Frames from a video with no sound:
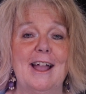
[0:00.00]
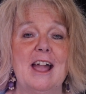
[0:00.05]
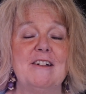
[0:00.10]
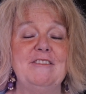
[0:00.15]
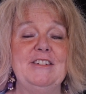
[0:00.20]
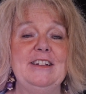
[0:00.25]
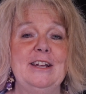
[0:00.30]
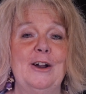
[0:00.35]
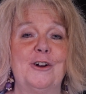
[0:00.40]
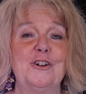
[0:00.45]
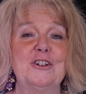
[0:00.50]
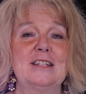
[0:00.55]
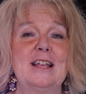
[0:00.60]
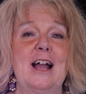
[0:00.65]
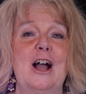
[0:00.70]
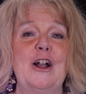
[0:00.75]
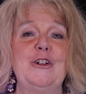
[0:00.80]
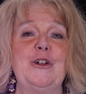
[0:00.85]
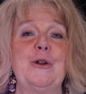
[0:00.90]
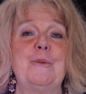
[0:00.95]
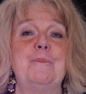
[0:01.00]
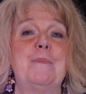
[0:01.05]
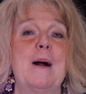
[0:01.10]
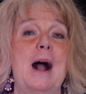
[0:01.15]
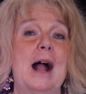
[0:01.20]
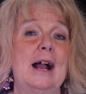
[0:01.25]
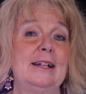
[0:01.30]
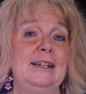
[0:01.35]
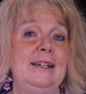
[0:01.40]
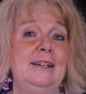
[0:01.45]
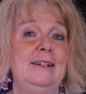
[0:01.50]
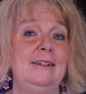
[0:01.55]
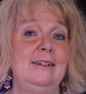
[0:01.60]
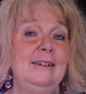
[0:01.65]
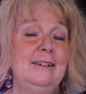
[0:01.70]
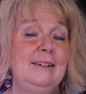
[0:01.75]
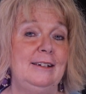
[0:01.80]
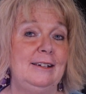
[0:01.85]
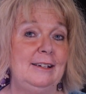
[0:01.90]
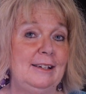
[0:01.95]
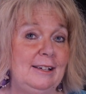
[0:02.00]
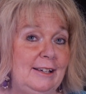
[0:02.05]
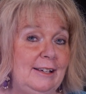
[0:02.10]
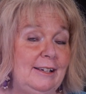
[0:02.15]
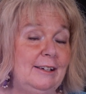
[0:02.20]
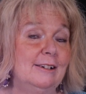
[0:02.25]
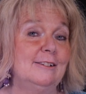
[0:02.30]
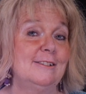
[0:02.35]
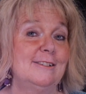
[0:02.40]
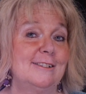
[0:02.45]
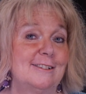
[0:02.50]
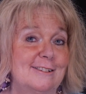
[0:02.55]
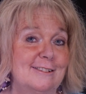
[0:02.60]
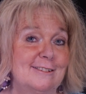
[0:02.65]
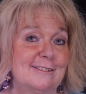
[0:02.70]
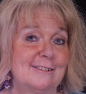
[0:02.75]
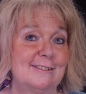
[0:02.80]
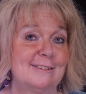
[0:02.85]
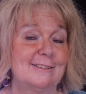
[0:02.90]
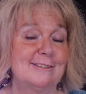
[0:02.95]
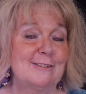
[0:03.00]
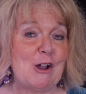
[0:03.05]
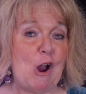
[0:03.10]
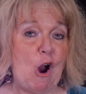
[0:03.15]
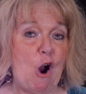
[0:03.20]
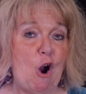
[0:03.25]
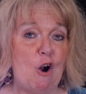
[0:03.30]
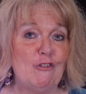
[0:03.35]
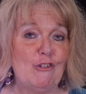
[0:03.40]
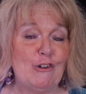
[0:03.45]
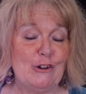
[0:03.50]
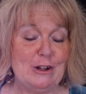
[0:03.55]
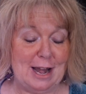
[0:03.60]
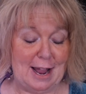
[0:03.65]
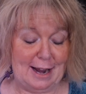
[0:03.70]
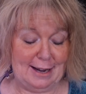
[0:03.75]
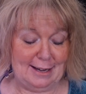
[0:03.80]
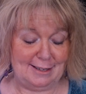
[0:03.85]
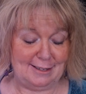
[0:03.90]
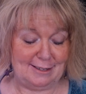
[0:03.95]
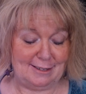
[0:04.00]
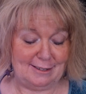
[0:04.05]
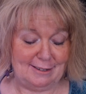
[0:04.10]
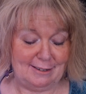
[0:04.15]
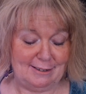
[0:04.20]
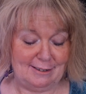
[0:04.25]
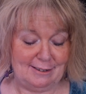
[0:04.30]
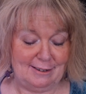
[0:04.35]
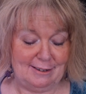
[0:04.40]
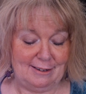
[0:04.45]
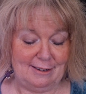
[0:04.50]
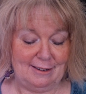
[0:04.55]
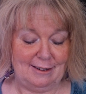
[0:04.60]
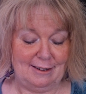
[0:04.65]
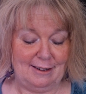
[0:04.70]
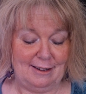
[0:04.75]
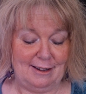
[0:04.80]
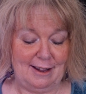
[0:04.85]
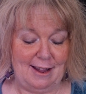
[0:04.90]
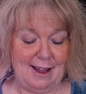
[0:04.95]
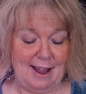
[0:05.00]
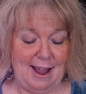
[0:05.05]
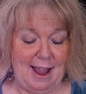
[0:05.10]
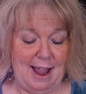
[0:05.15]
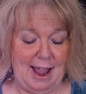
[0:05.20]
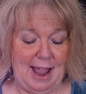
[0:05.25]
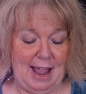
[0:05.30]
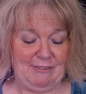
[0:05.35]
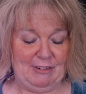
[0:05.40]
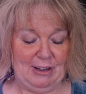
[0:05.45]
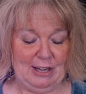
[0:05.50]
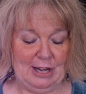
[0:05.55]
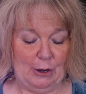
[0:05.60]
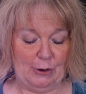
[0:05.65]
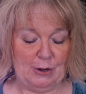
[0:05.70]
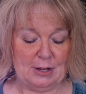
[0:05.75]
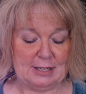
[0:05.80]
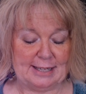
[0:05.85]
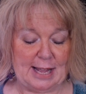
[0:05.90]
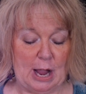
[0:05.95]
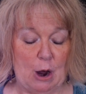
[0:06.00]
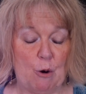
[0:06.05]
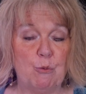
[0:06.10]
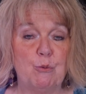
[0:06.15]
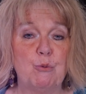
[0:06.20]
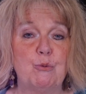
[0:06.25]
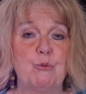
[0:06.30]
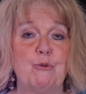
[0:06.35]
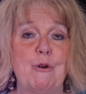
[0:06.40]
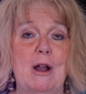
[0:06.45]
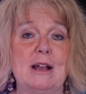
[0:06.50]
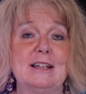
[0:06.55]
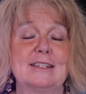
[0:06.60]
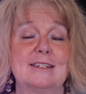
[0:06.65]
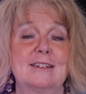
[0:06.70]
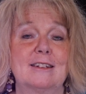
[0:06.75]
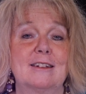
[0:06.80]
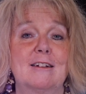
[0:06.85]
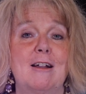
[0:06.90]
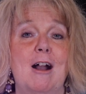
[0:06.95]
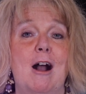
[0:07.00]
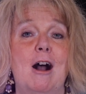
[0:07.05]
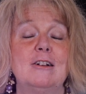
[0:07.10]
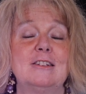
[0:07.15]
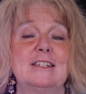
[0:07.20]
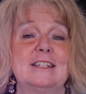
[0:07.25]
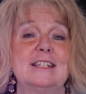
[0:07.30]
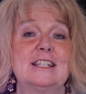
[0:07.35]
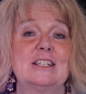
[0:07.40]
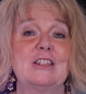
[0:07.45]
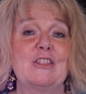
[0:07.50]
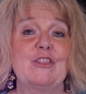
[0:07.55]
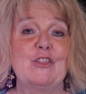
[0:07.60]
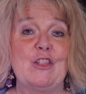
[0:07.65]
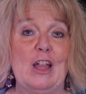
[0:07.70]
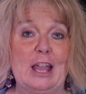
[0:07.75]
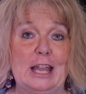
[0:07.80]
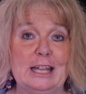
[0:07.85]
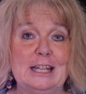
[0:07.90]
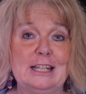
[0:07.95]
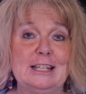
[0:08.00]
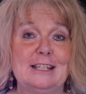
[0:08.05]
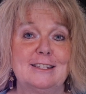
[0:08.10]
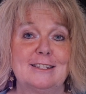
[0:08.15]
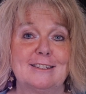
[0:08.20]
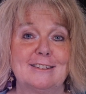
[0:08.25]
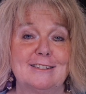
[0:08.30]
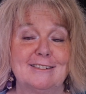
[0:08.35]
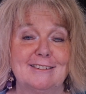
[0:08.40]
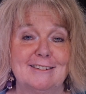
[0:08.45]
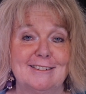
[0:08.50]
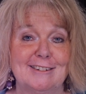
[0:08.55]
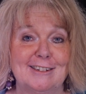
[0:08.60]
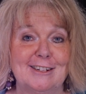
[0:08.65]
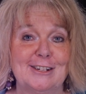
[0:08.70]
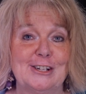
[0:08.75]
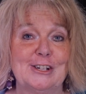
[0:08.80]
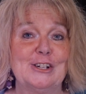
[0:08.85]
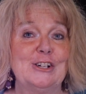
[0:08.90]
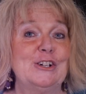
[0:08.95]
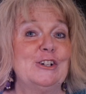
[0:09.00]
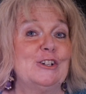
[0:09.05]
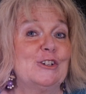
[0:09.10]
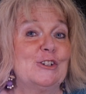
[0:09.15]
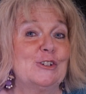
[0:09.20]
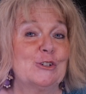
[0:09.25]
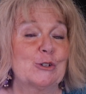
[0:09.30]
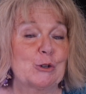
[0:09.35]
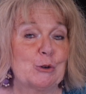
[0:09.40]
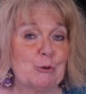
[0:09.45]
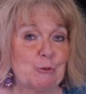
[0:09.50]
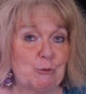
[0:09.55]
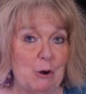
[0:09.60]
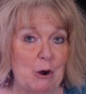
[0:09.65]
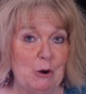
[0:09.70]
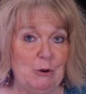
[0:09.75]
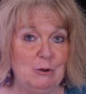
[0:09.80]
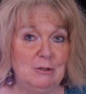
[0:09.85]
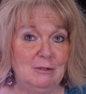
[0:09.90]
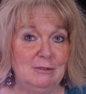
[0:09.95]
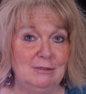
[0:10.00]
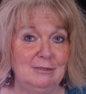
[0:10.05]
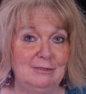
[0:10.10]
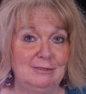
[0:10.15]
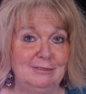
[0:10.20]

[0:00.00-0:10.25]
Have you noticed how your body heals overnight? Have you noticed how rest causes things to grow?